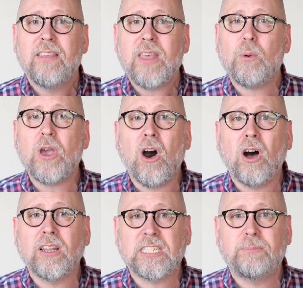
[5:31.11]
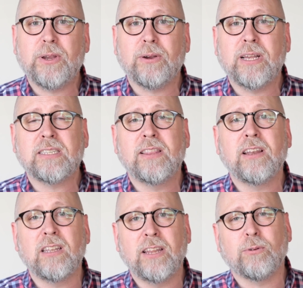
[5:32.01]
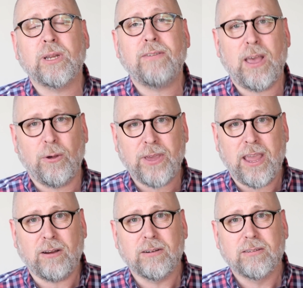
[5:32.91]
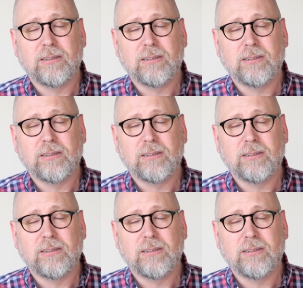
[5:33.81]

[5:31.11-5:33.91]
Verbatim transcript: that we all experience in the delivery of healthcare.